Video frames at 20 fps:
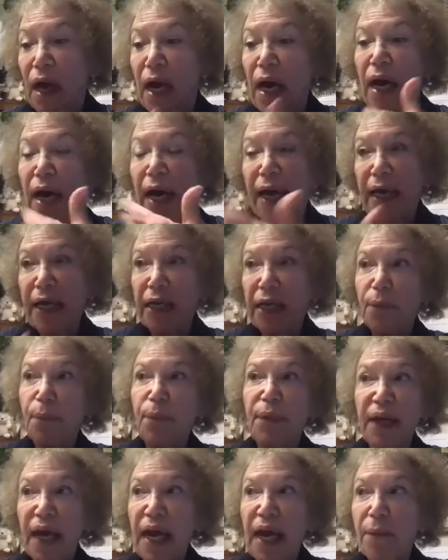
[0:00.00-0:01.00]
I
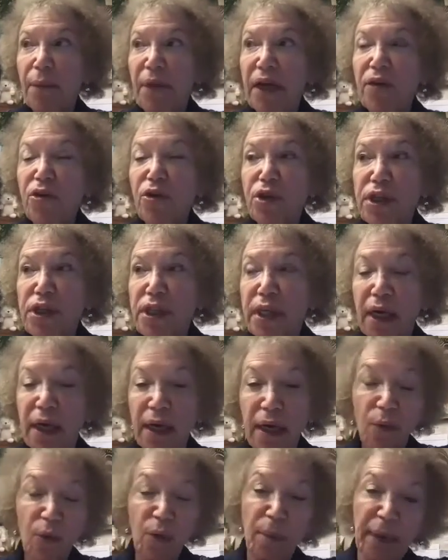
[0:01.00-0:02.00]
became interested in
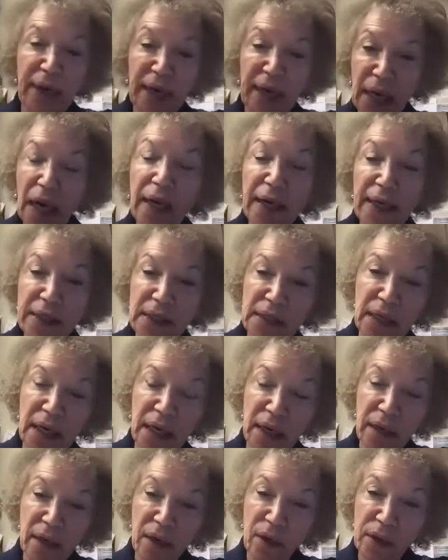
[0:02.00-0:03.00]
it when my youngest
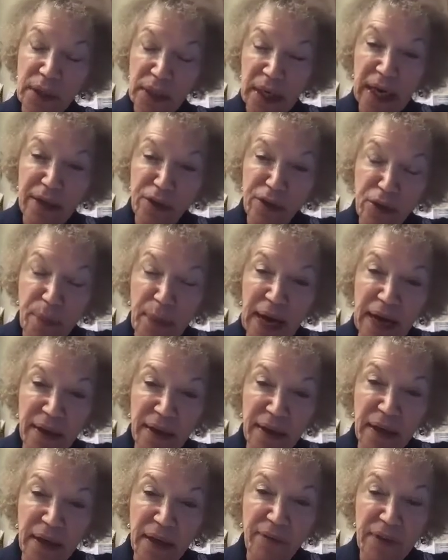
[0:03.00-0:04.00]
son, who's a
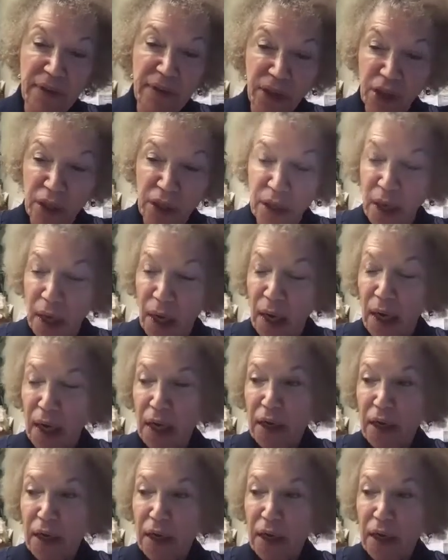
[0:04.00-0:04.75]
naturopathic physician,